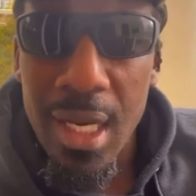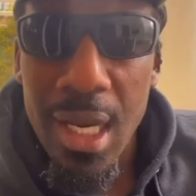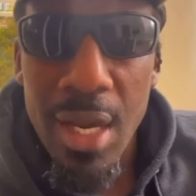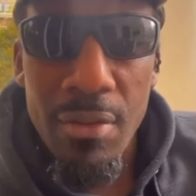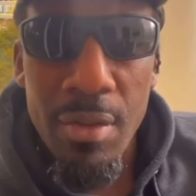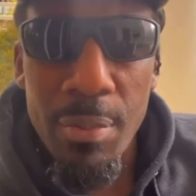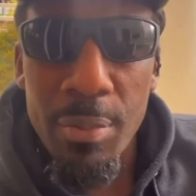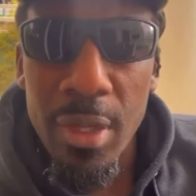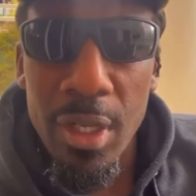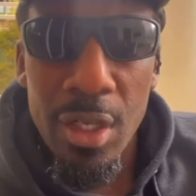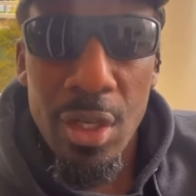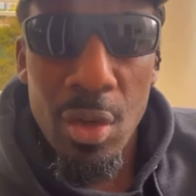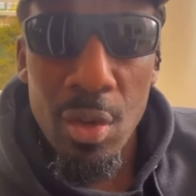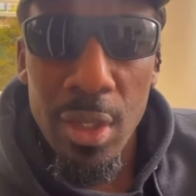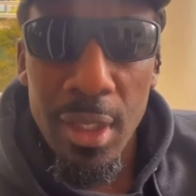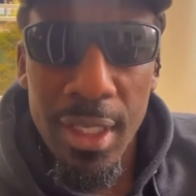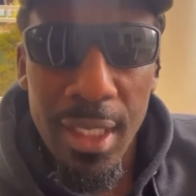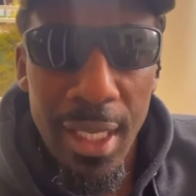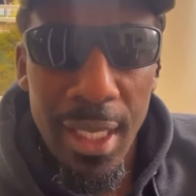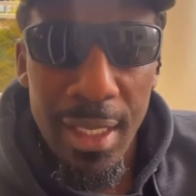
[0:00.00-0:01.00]
ain't never been cool
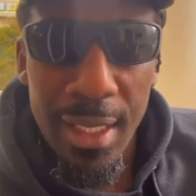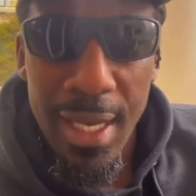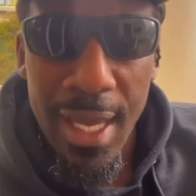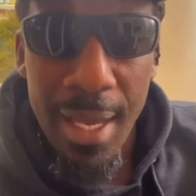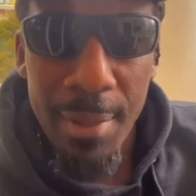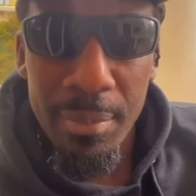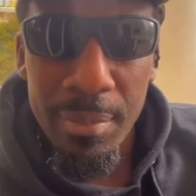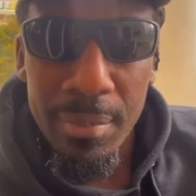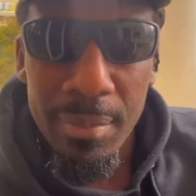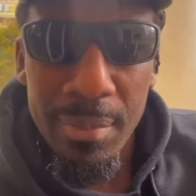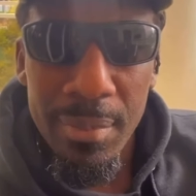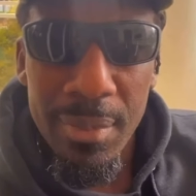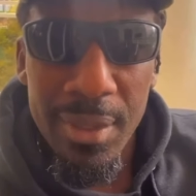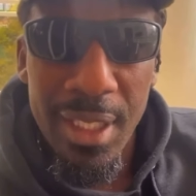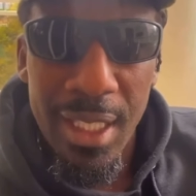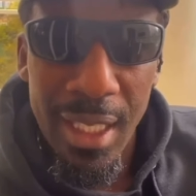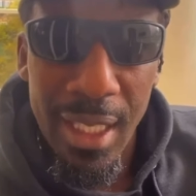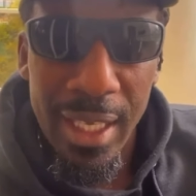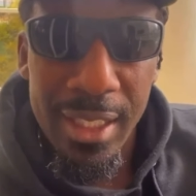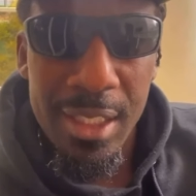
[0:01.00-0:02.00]
to kidnap
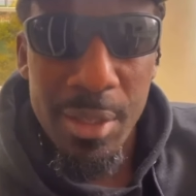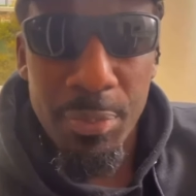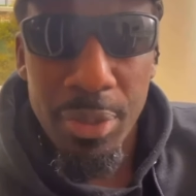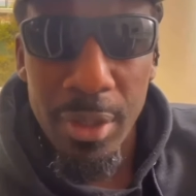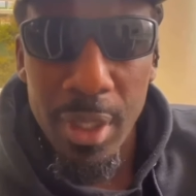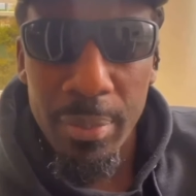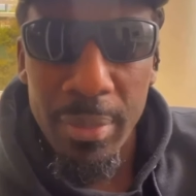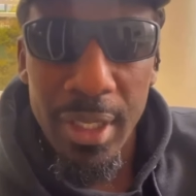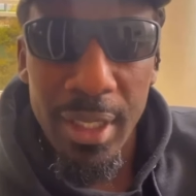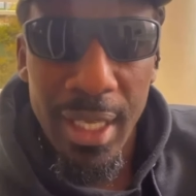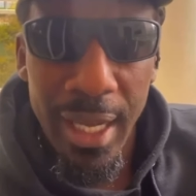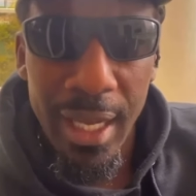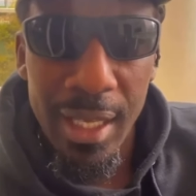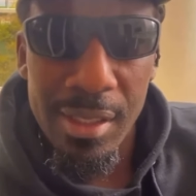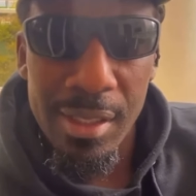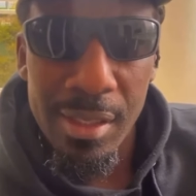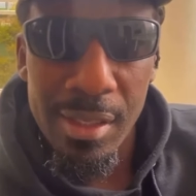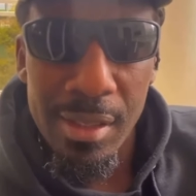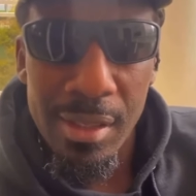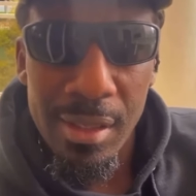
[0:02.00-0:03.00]
kids and put them in
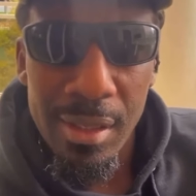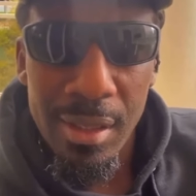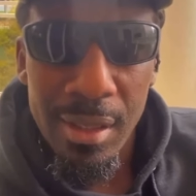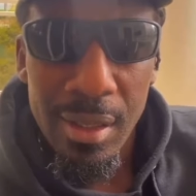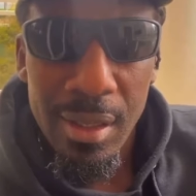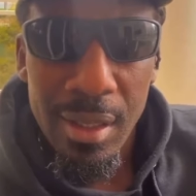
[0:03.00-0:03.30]
cages.